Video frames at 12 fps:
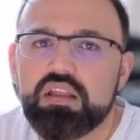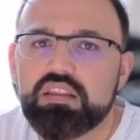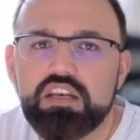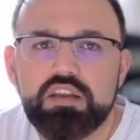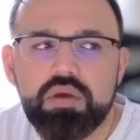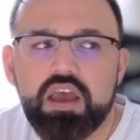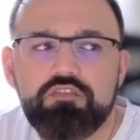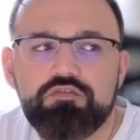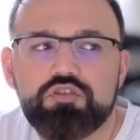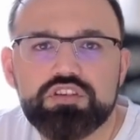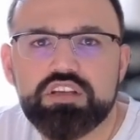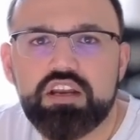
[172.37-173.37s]
The demand
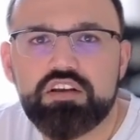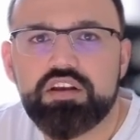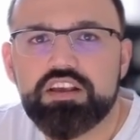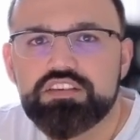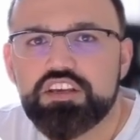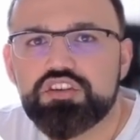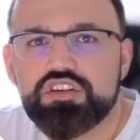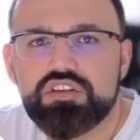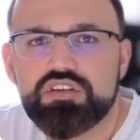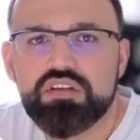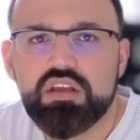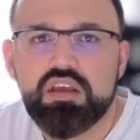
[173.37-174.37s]
for
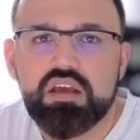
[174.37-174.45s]
standardization